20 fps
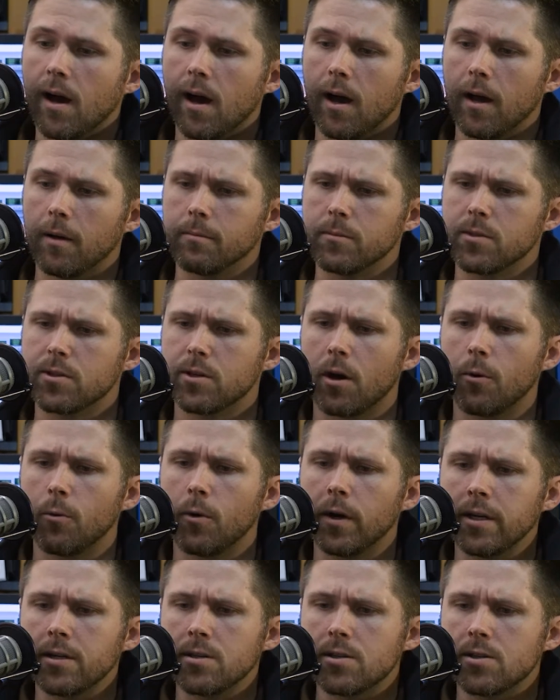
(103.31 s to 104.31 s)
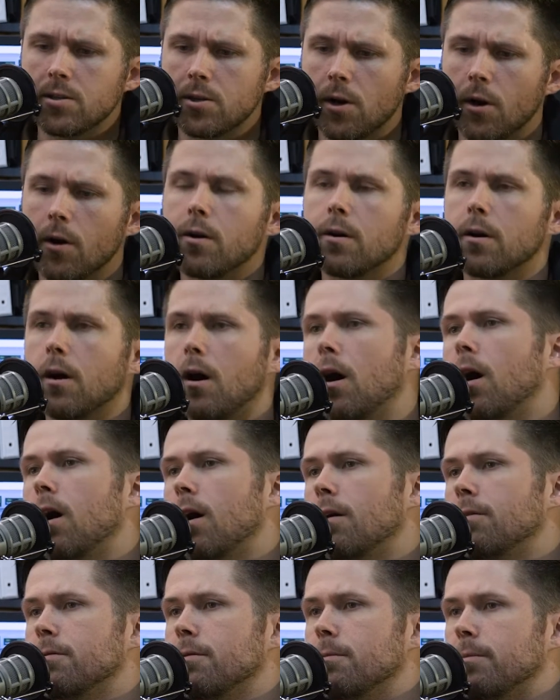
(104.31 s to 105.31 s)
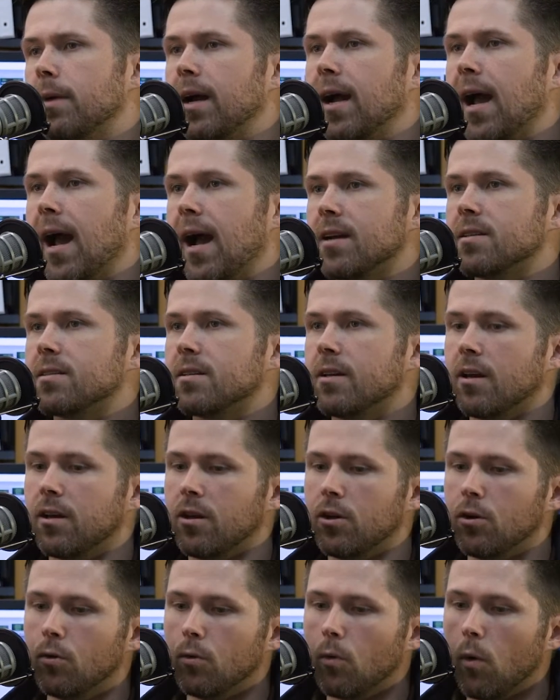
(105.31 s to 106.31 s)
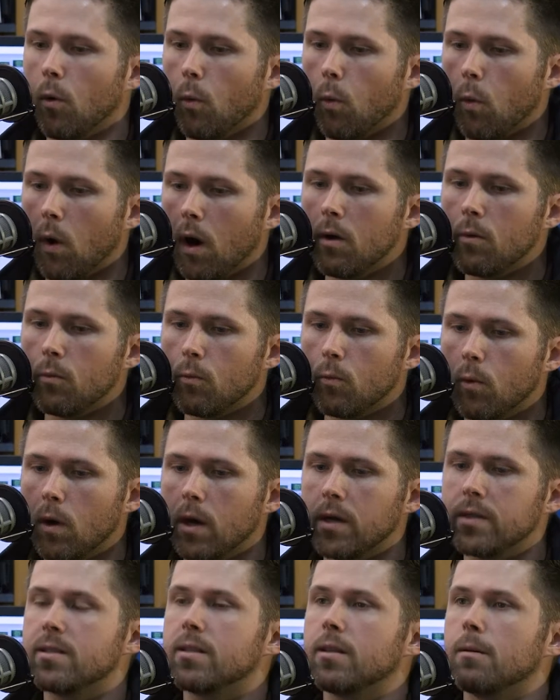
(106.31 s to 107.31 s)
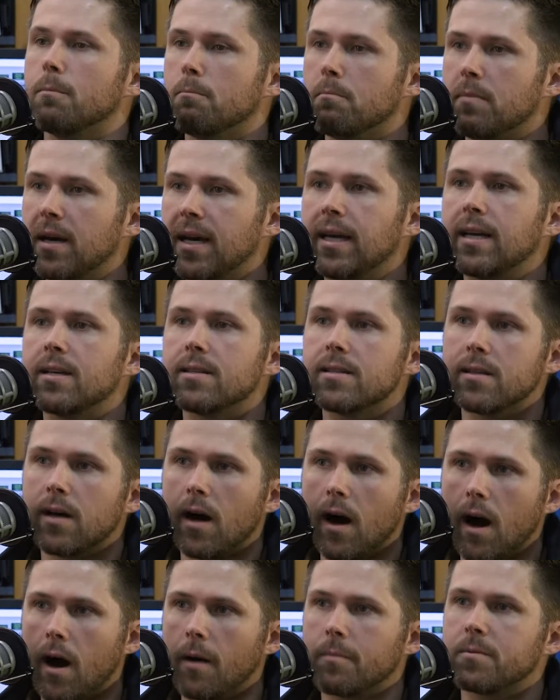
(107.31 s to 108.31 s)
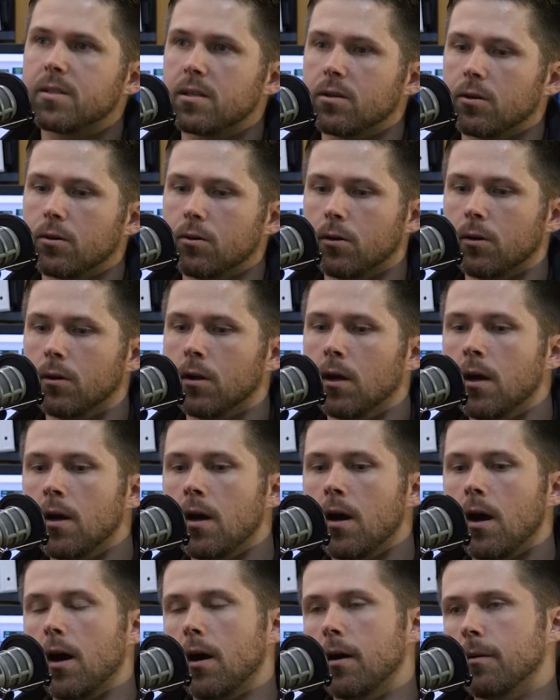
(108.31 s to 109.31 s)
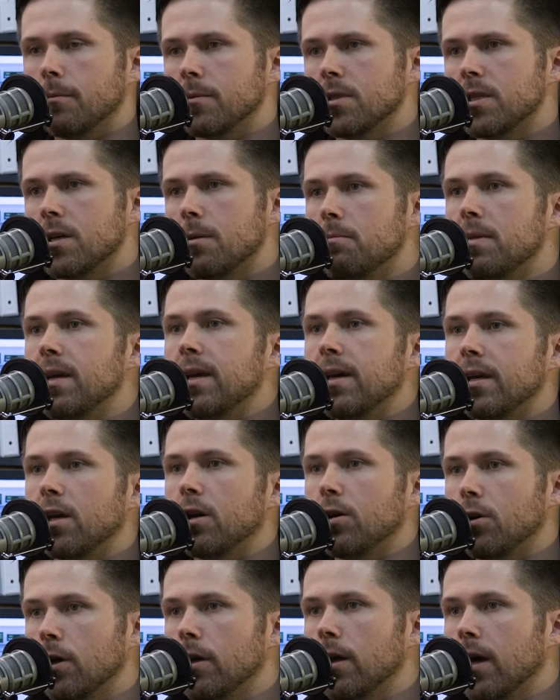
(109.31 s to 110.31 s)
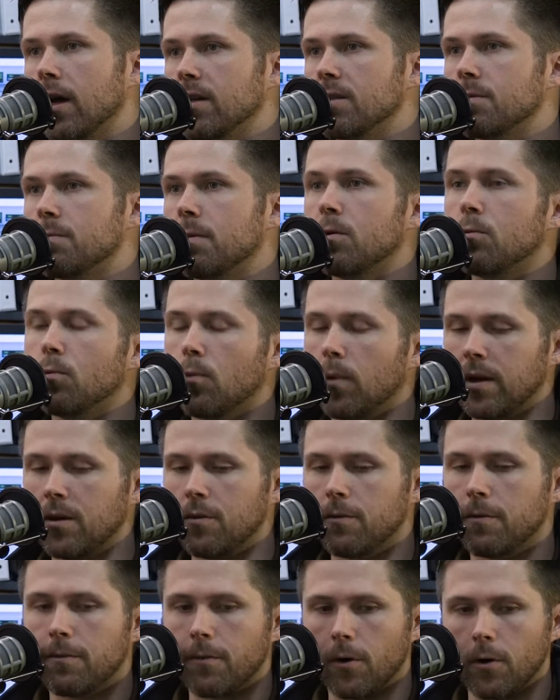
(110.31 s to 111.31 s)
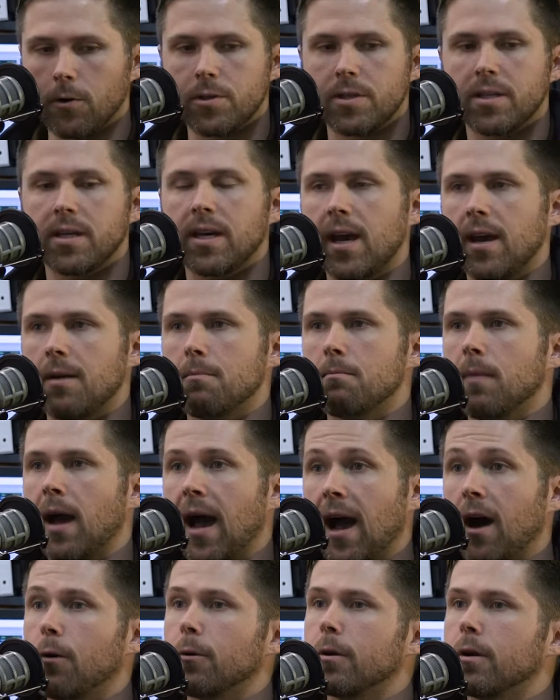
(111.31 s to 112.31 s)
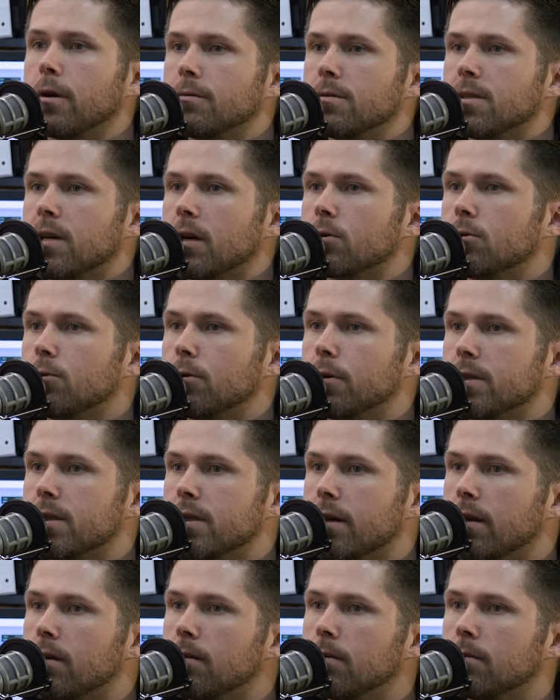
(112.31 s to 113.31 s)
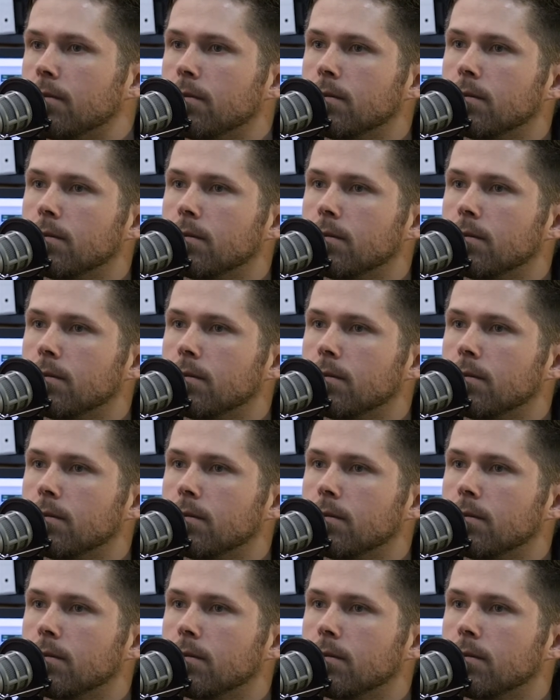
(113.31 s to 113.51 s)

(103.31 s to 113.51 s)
Um, so, I want to start off by asking you what was the biggest obstacle um, to being a good husband when you first came out of sexual sin?